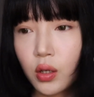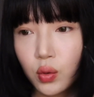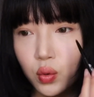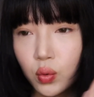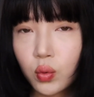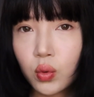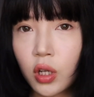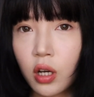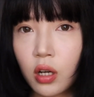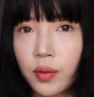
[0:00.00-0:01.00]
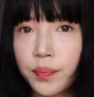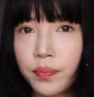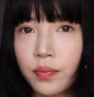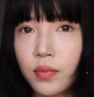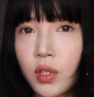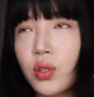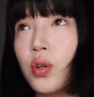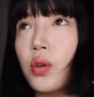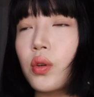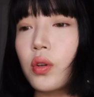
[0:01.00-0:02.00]
cooler,
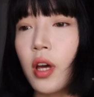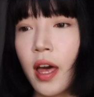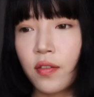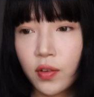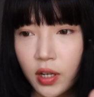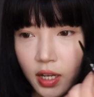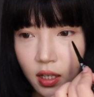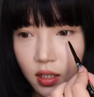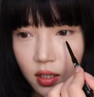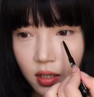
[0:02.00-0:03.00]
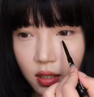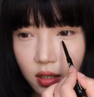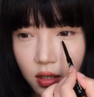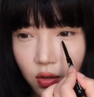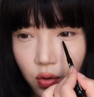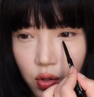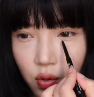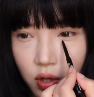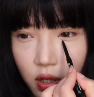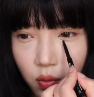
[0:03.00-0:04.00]
so I feel like
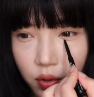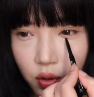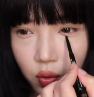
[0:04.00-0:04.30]
contouring with